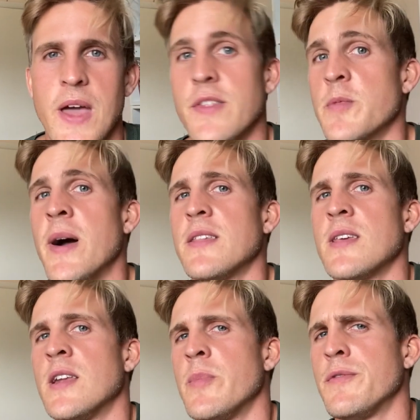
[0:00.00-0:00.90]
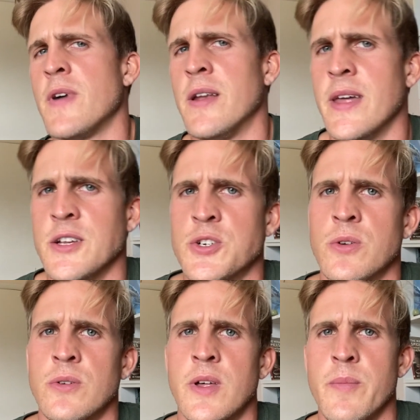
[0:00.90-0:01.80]
And this might sound a bit
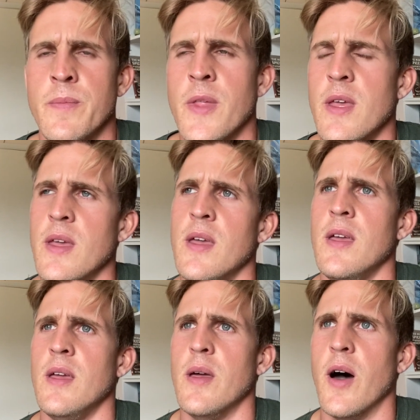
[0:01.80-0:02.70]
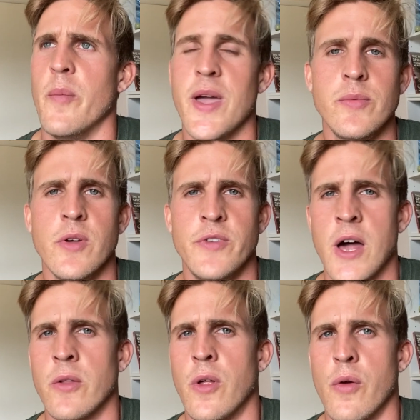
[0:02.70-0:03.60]
foundational, and maybe you've
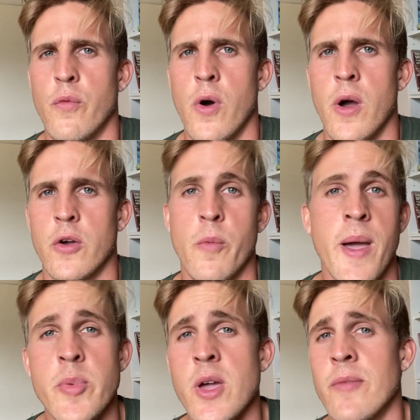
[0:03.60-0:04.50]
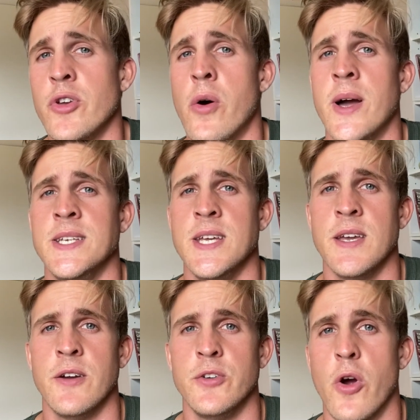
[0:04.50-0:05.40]
done a lot of work, or maybe you have no
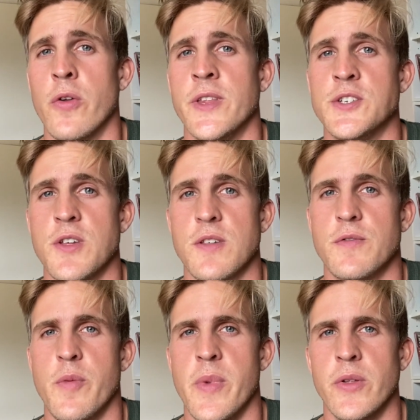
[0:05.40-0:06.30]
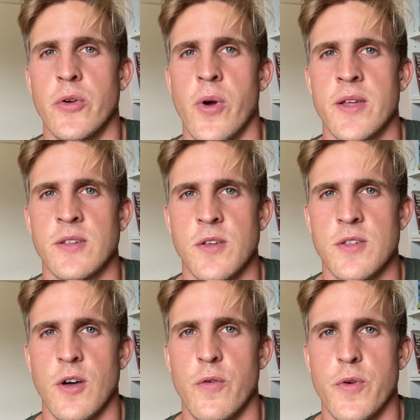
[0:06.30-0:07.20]
idea and you're only just familiarizing
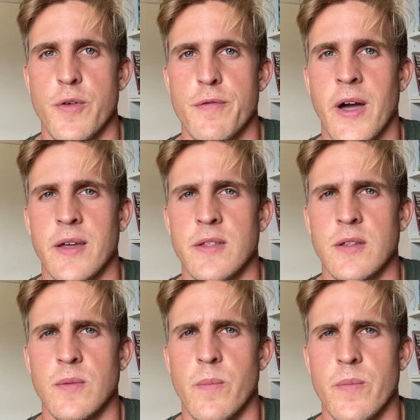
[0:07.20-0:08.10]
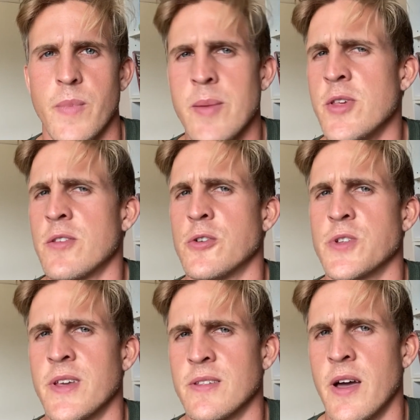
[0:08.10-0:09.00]
yourself with the fact that maybe
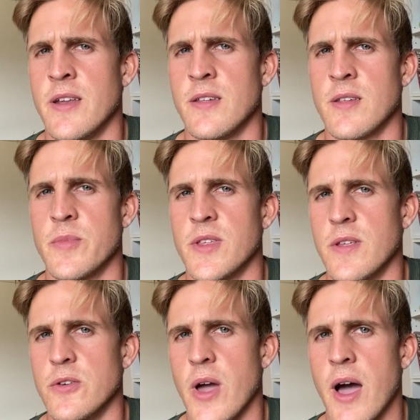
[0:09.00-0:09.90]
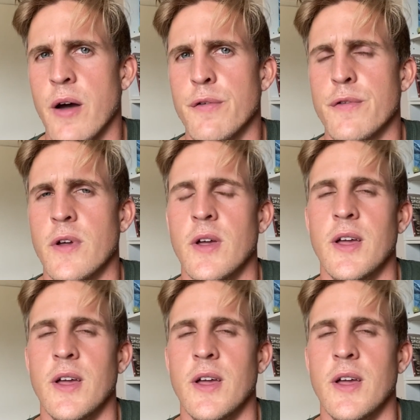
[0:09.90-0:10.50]
social anxiety is something that you have.